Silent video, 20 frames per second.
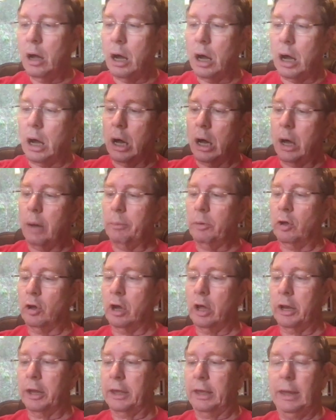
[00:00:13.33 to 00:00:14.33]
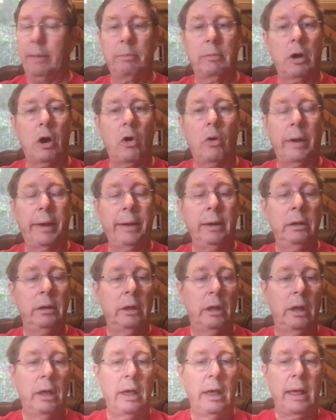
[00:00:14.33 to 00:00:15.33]
You're going to keep going,
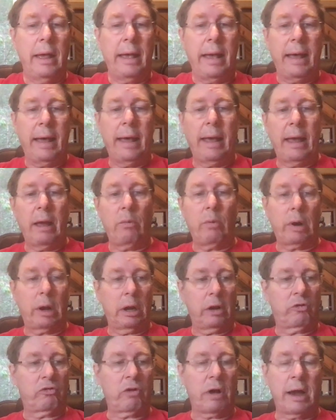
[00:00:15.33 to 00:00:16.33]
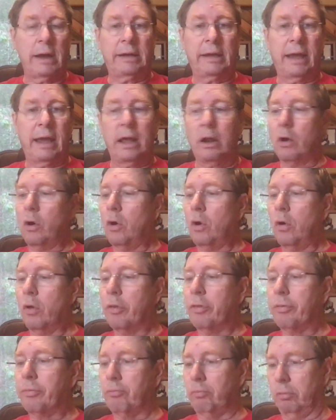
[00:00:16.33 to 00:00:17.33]
and we're going to try to get all
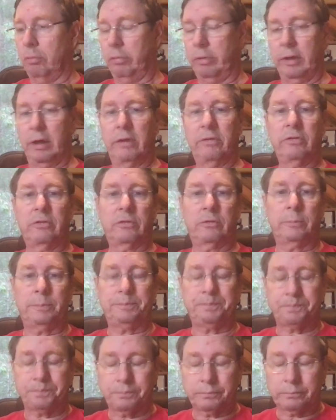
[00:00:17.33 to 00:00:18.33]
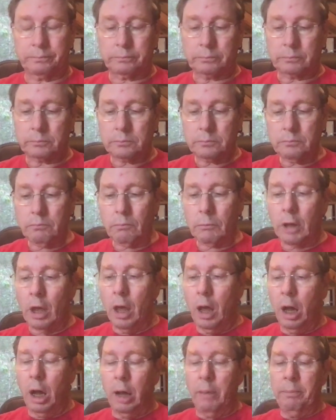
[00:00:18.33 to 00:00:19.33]
through this.
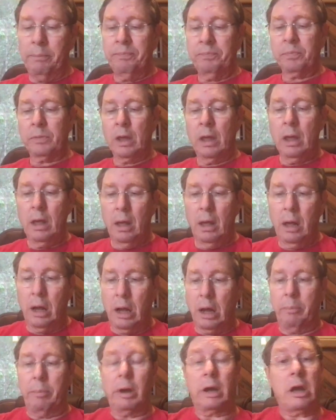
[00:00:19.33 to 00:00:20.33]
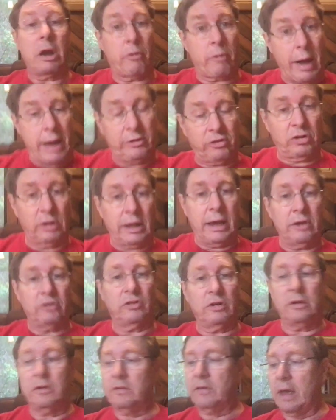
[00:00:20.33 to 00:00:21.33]
But
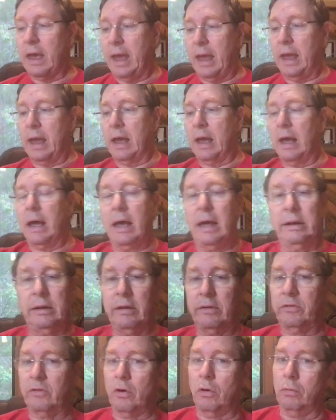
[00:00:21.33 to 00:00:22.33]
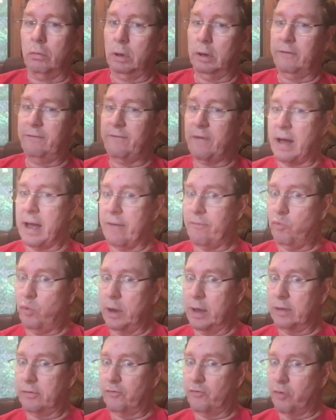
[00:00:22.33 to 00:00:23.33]
congratulations, and it's only 5
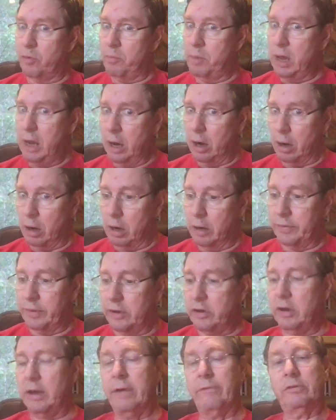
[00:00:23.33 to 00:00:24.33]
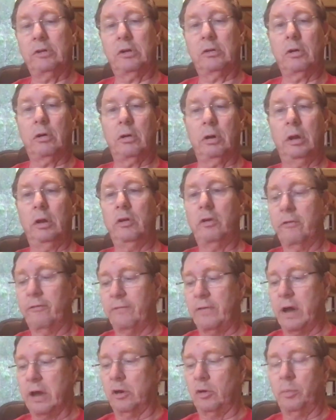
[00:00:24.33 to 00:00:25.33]
weeks from here, and then you have to turn in your
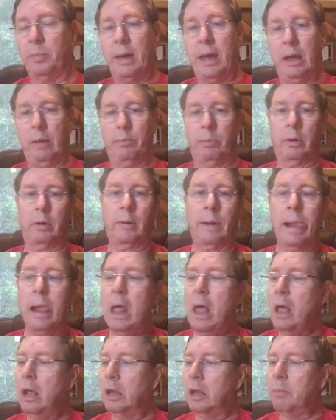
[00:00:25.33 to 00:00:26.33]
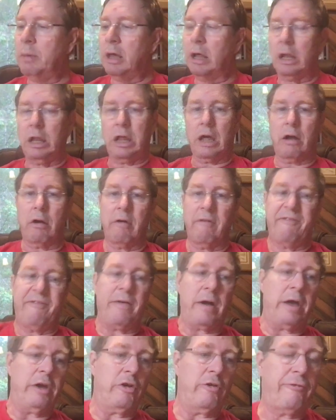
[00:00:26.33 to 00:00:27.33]
final paper. Let me
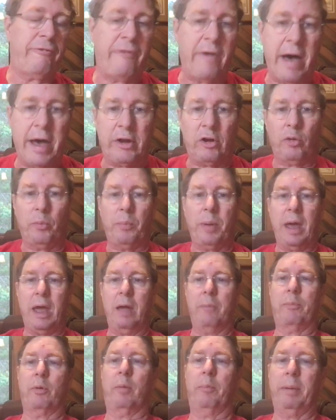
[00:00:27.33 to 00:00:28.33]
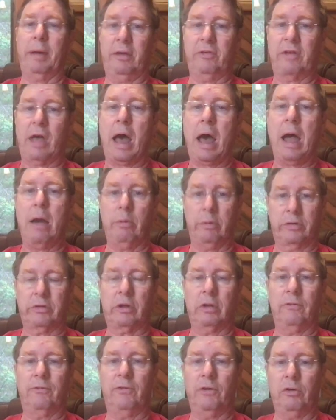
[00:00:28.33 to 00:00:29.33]
clarify your final paper because I was
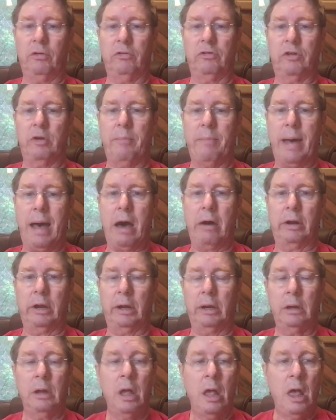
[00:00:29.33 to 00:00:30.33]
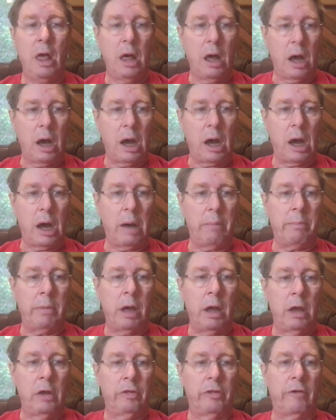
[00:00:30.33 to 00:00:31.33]
confused about it.
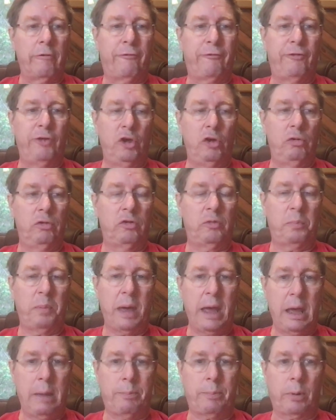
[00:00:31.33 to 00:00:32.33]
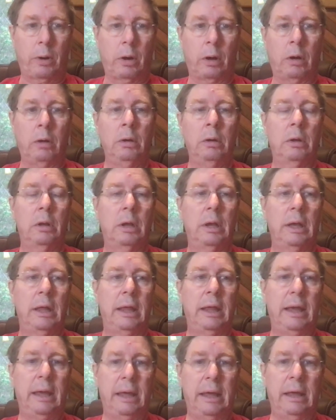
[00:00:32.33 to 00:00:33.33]
The FUSE paper
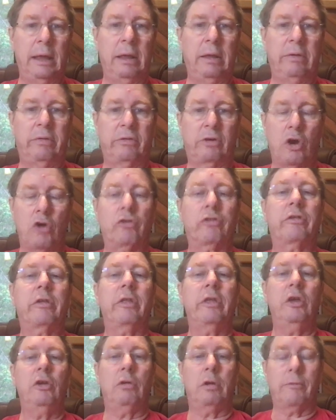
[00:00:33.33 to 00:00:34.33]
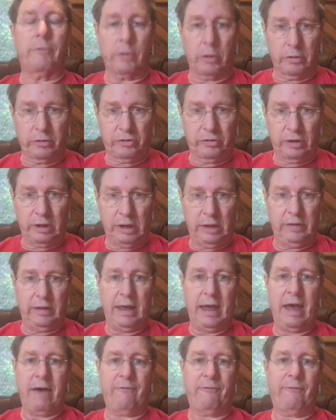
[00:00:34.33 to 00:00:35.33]
goes to the university. The
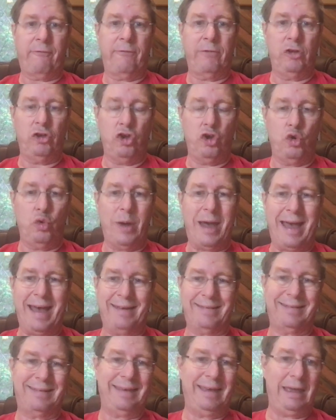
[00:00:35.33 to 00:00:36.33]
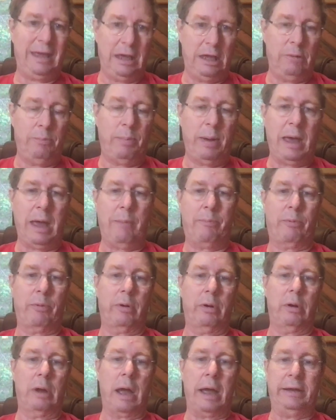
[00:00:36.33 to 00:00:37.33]
FUSE
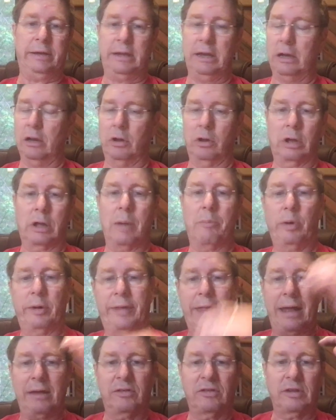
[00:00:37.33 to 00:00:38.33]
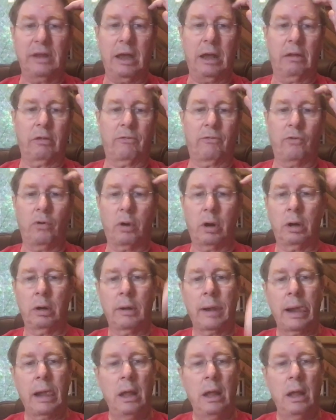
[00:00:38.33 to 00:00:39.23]
paper, I didn't look up what that stands for.